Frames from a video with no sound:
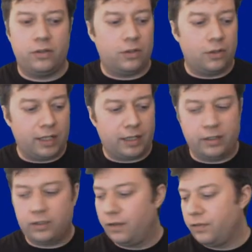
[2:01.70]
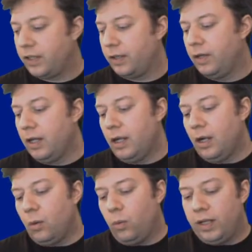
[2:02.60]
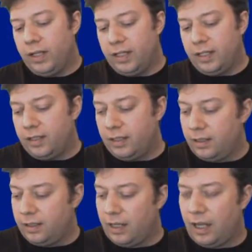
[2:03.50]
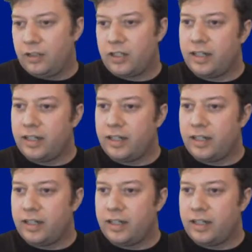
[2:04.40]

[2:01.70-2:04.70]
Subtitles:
and all that kind of stuff. So I'm just